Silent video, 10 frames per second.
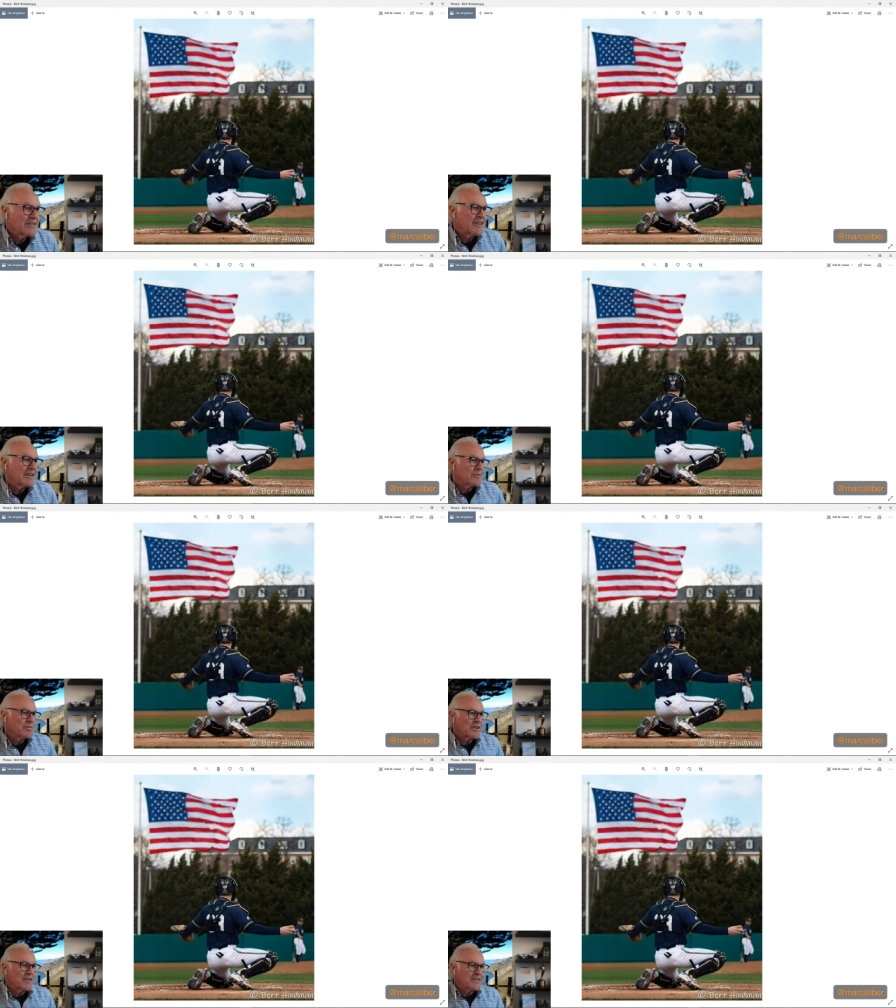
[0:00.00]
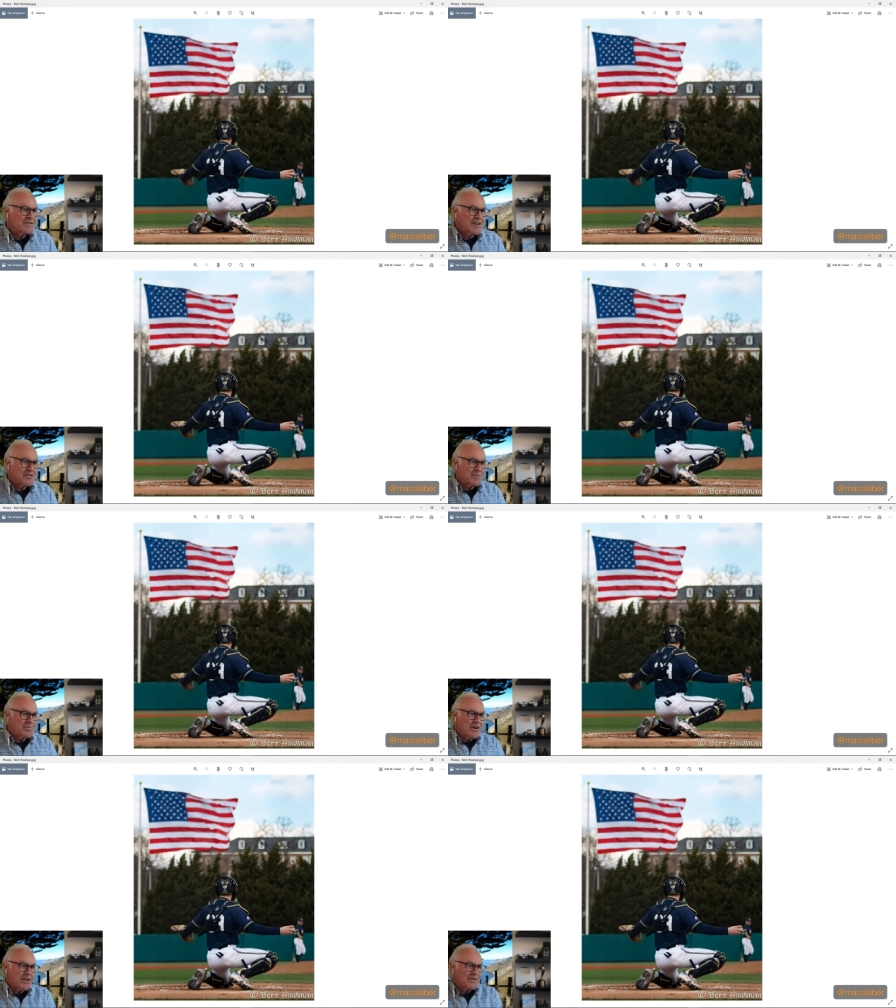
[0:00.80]
You know, Bert is such a
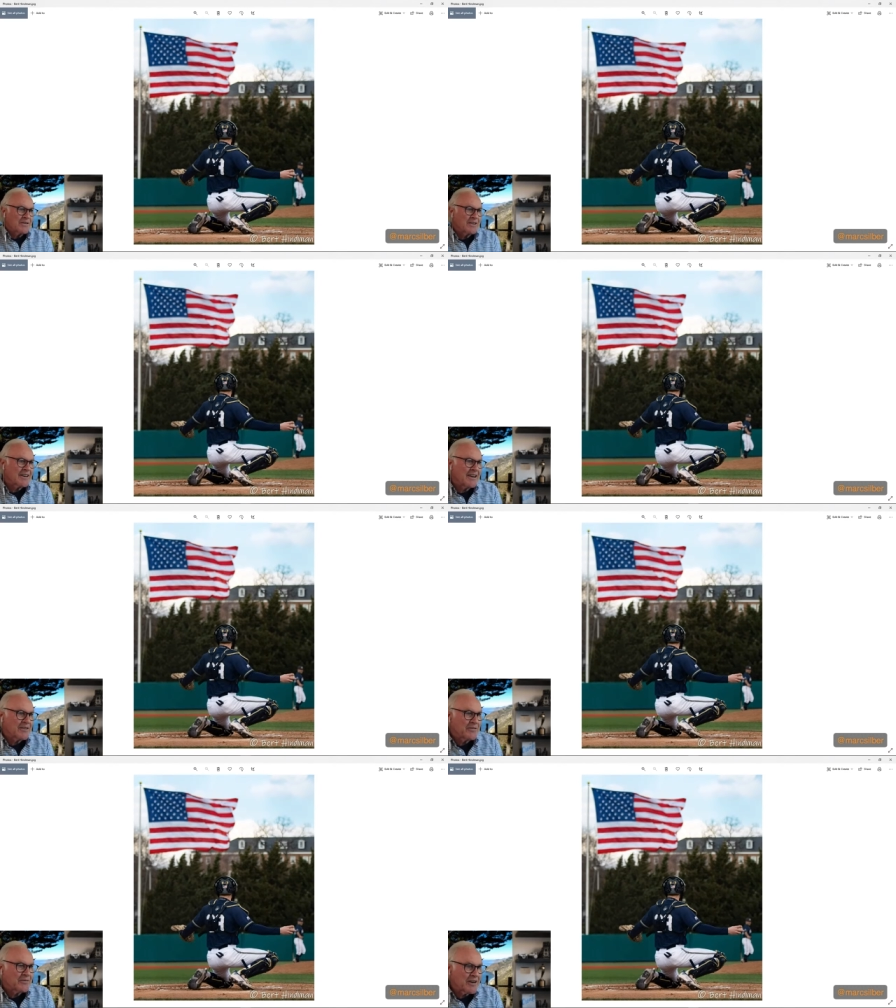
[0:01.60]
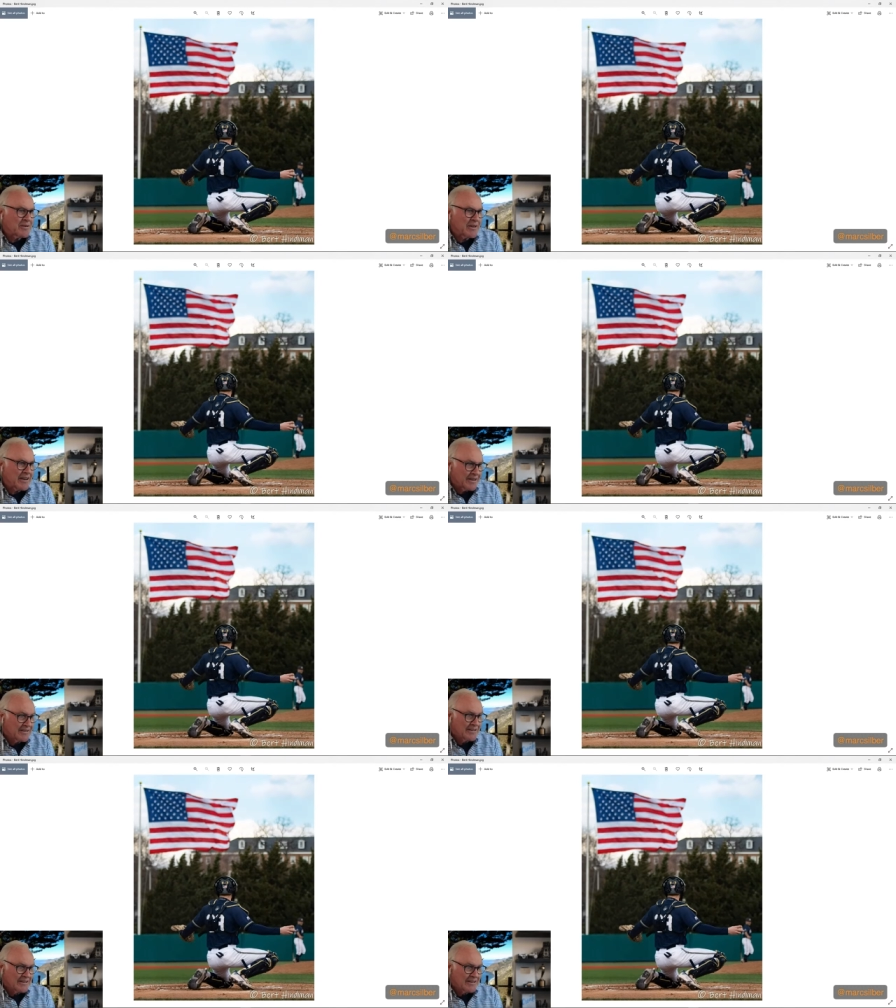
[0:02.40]
pro. Look at how he framed that.